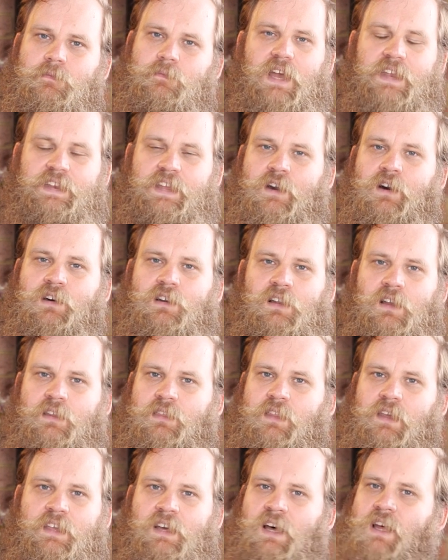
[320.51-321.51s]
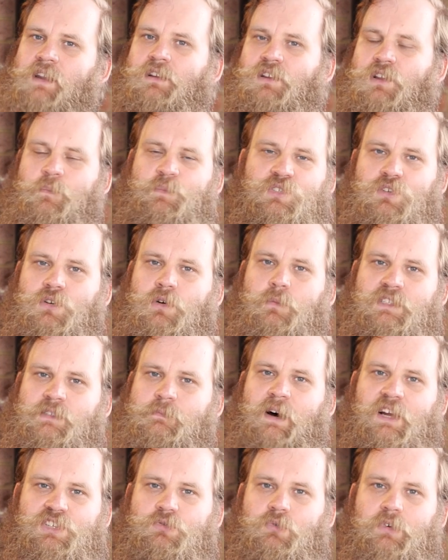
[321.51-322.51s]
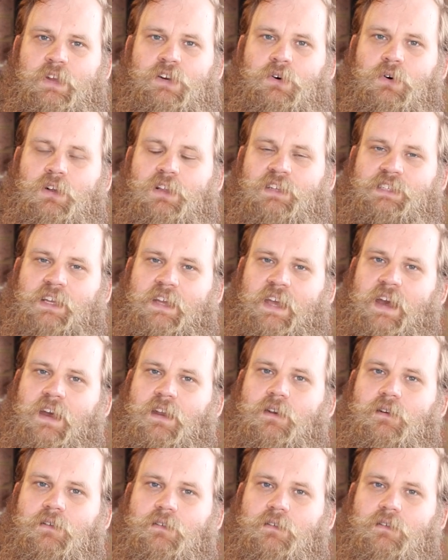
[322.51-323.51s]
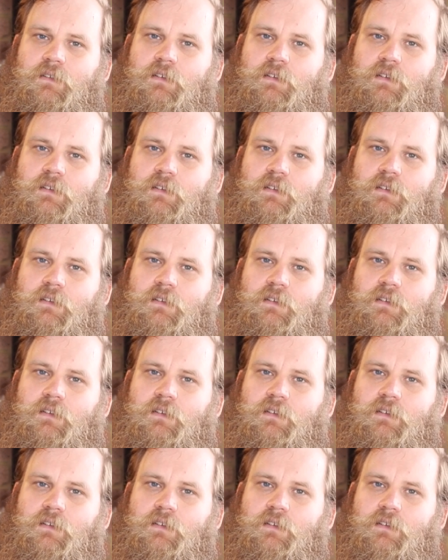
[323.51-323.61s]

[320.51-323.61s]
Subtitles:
and you gotta let the gun absorb as much recoil as it can.